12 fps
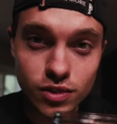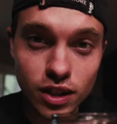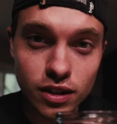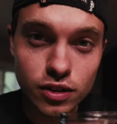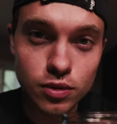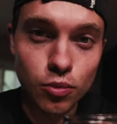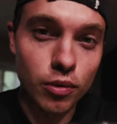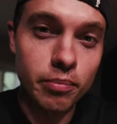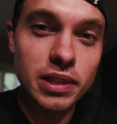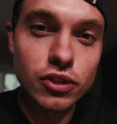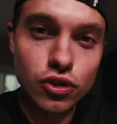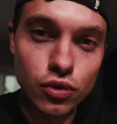Gotta get some more
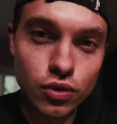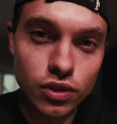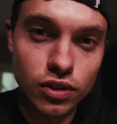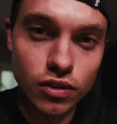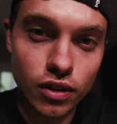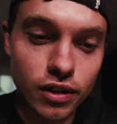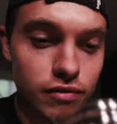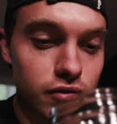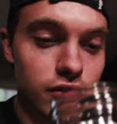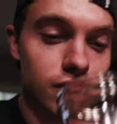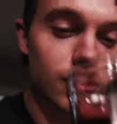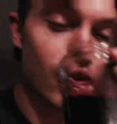beet juice in your life.